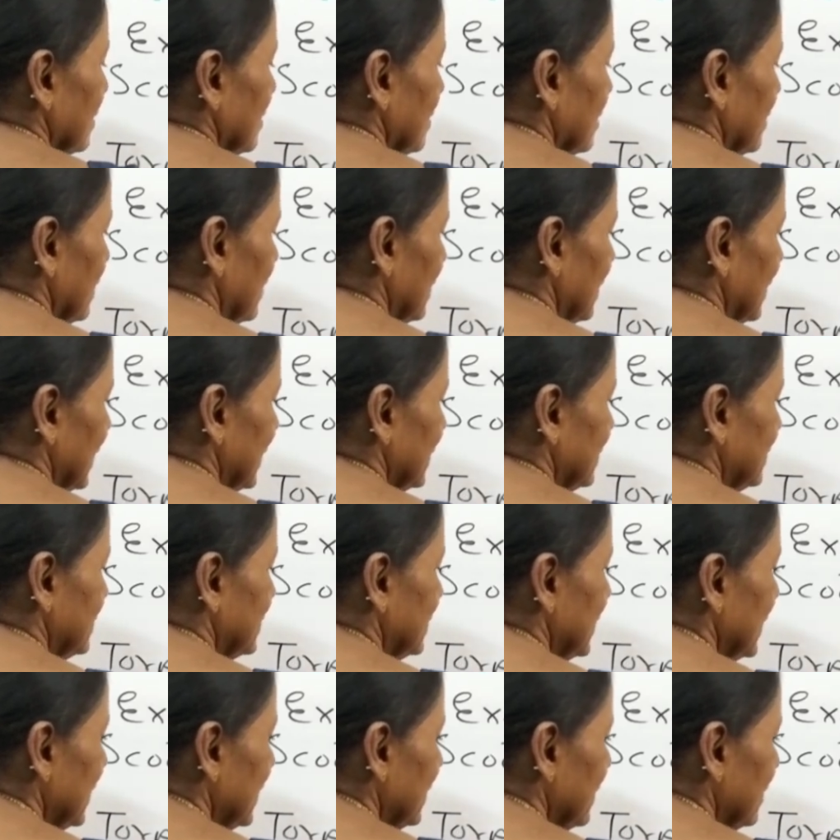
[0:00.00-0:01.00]

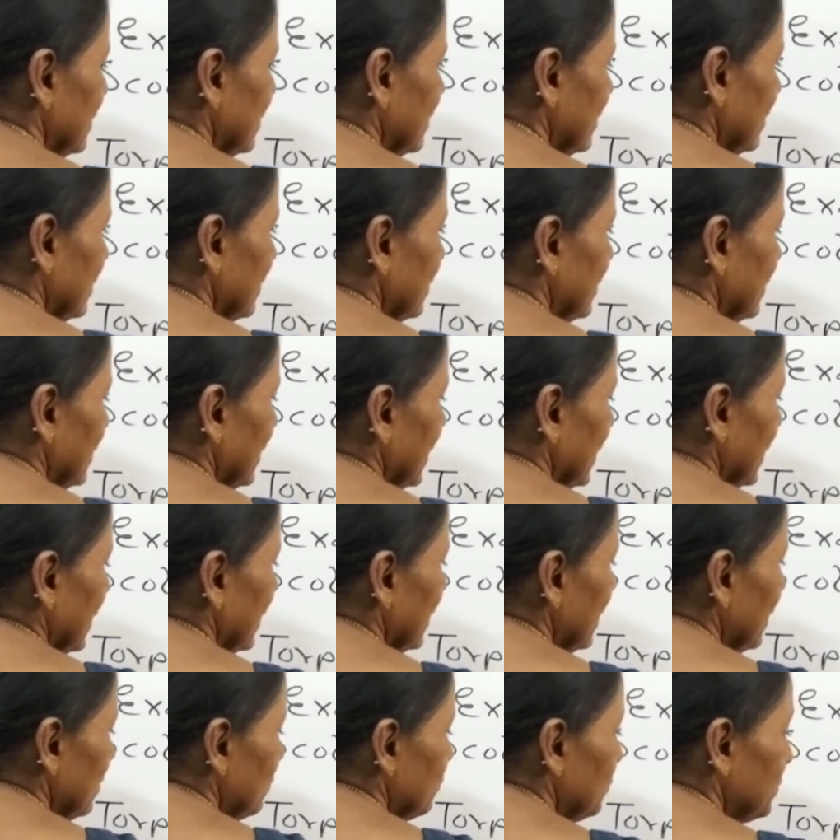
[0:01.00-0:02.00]
Electric
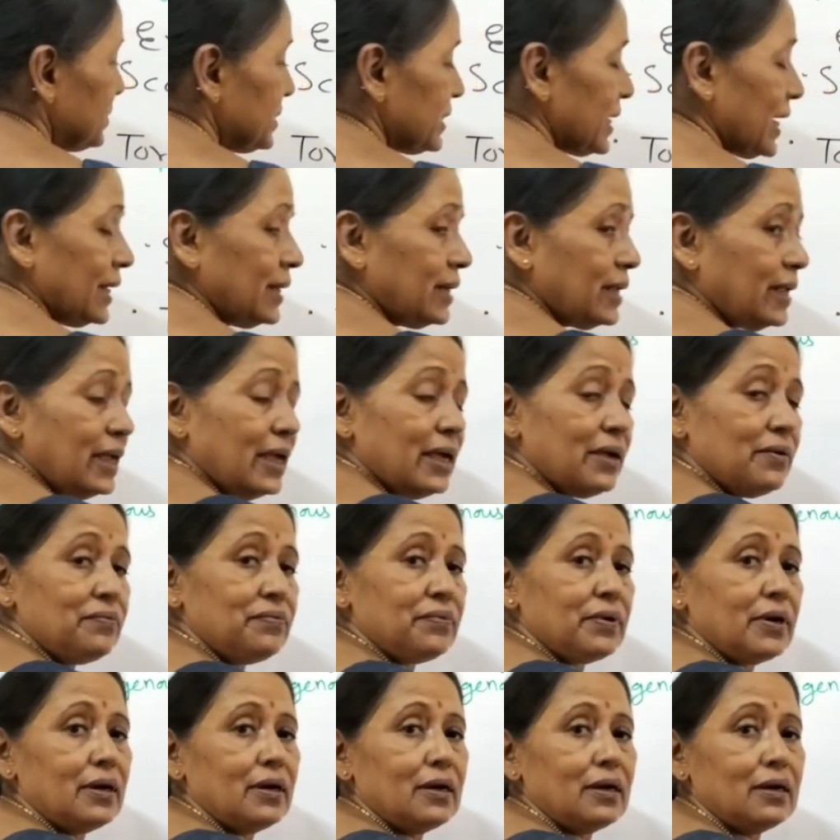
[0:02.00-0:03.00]
ray which can give
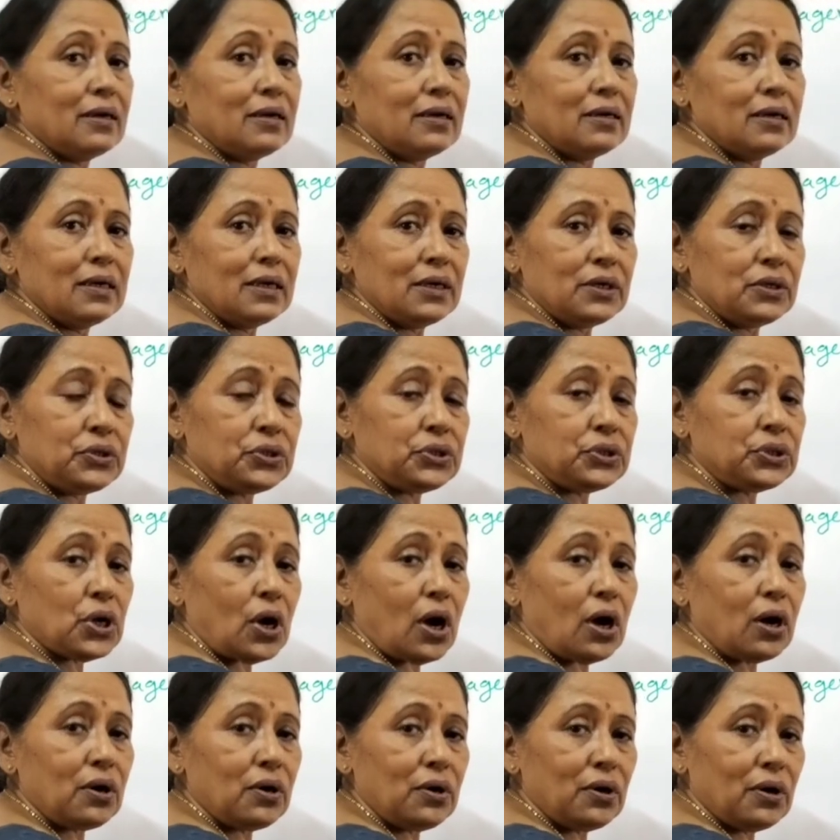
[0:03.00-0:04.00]
a
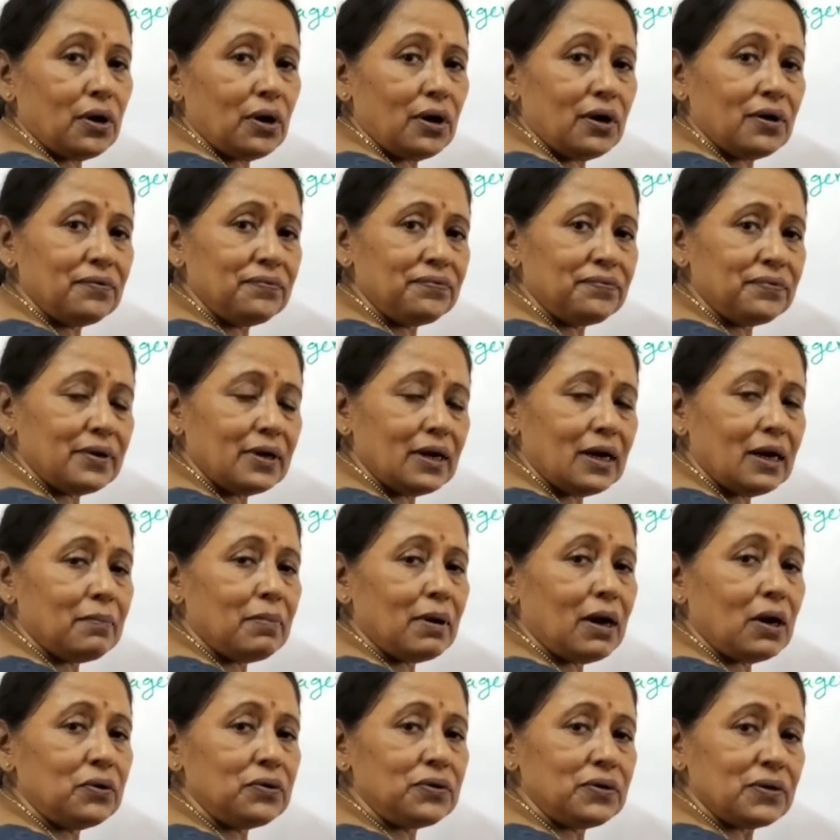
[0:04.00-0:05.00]
shock of
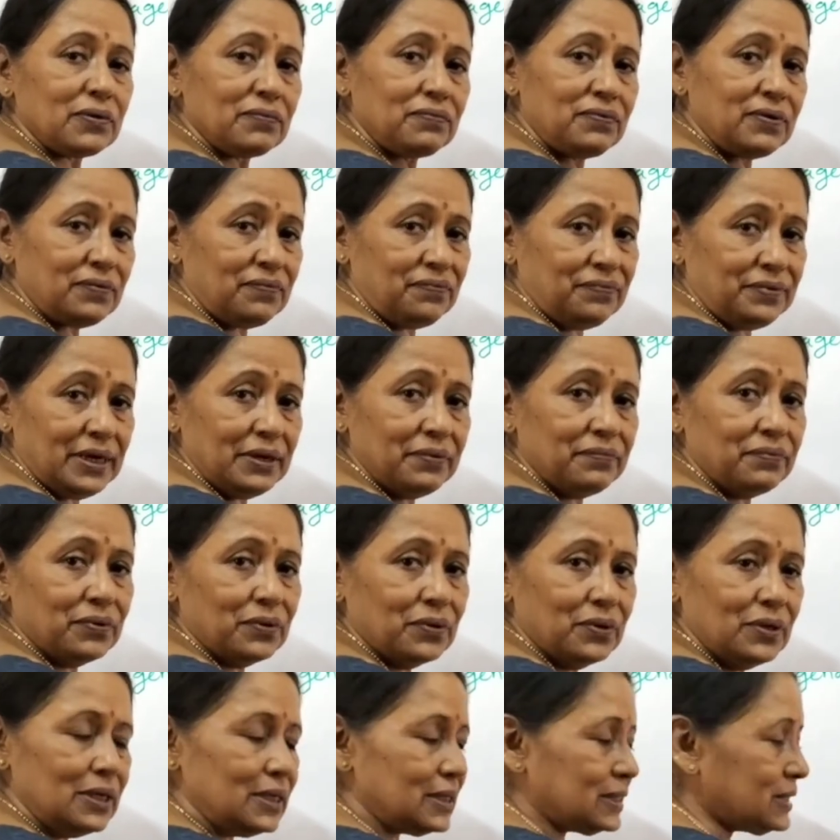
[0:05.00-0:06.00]
about 50
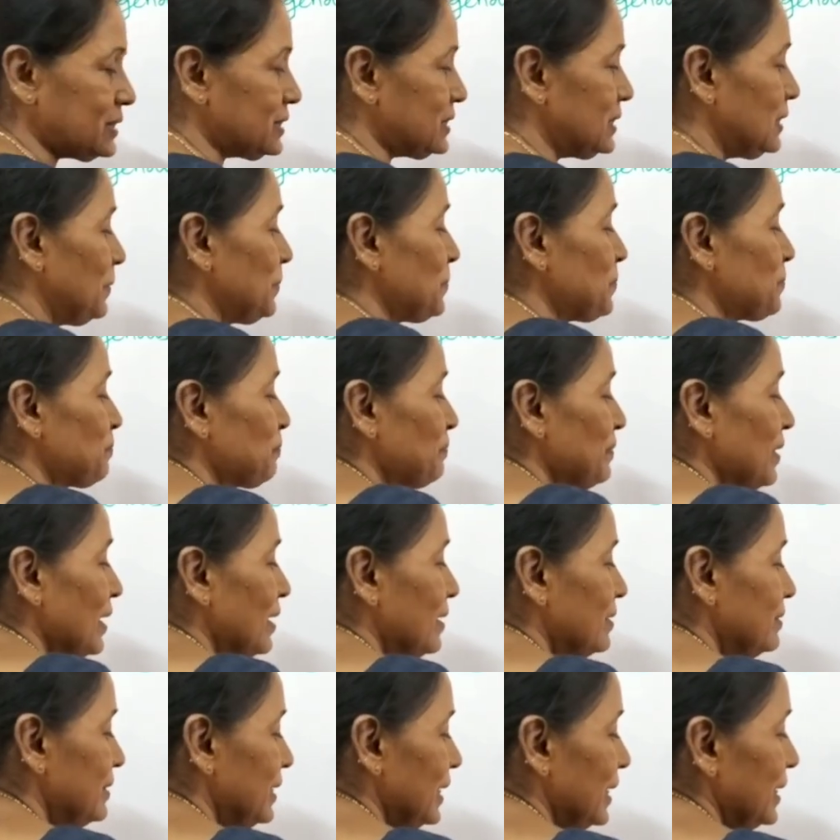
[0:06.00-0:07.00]
volts.
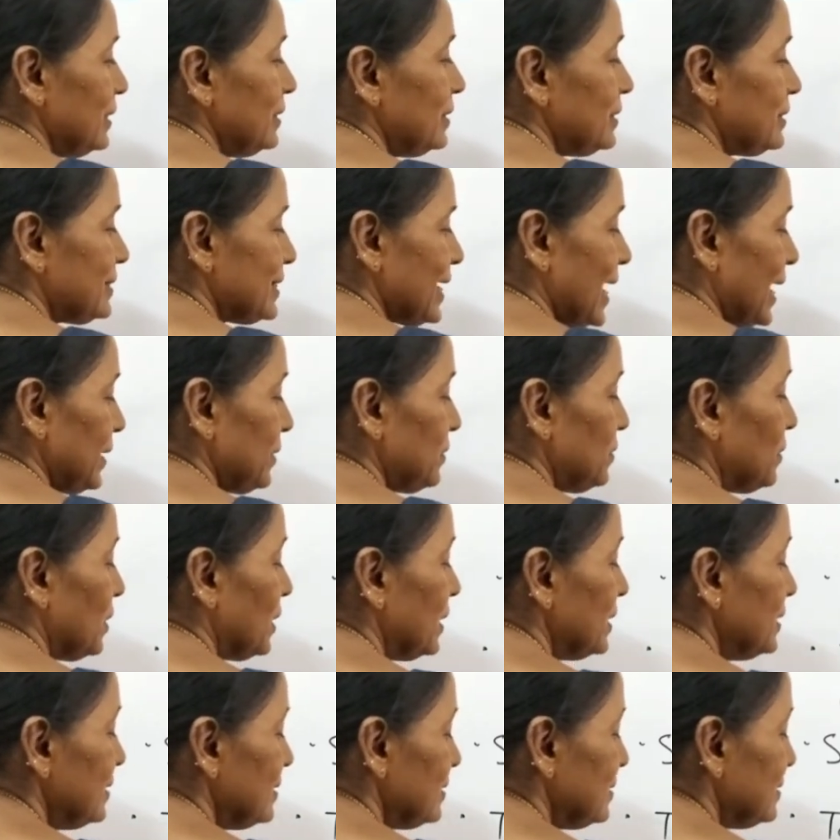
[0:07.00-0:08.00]
Then trygon,
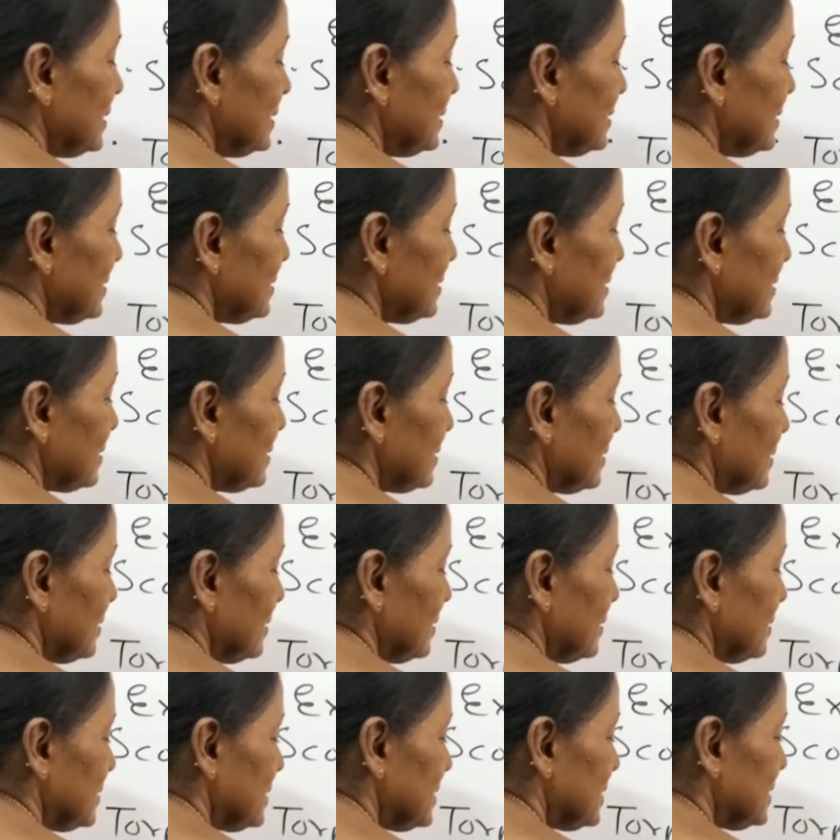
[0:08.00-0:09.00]
this is a
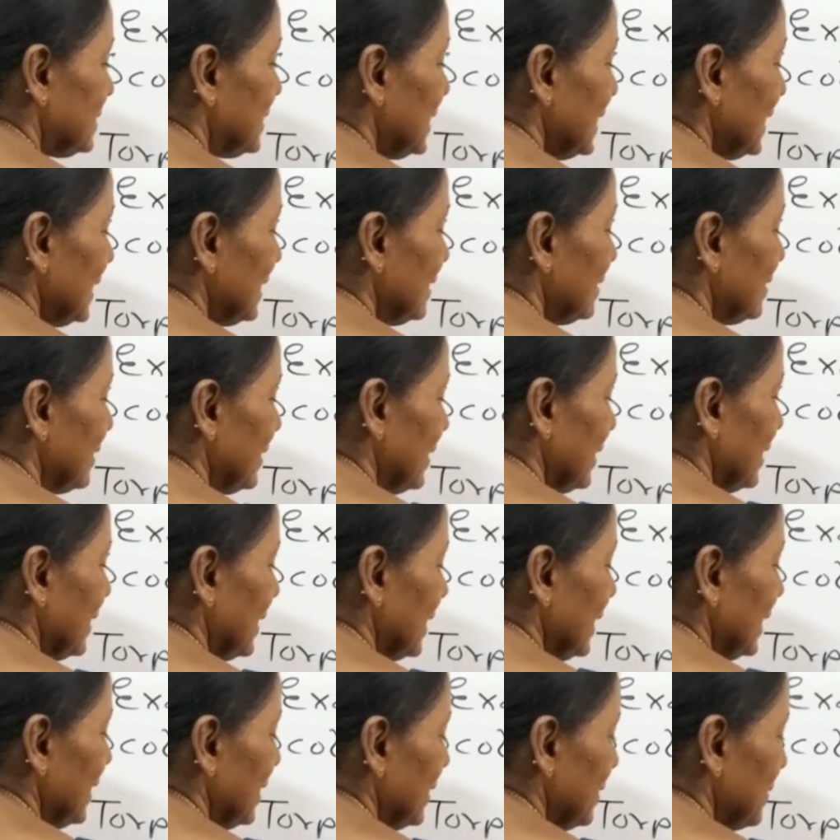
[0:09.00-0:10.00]

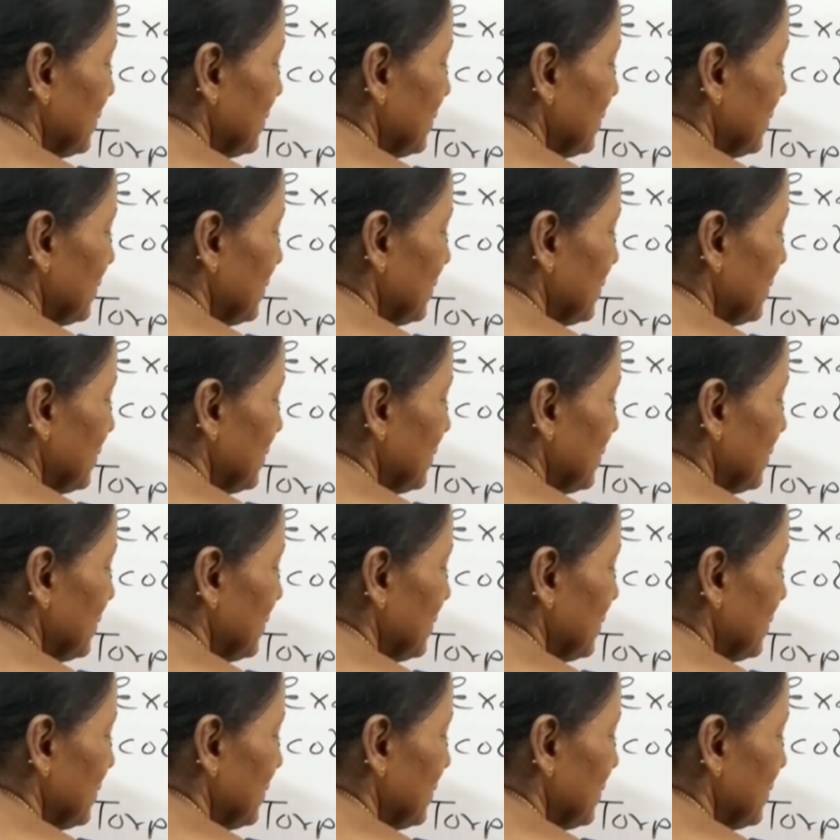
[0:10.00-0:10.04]
stingray.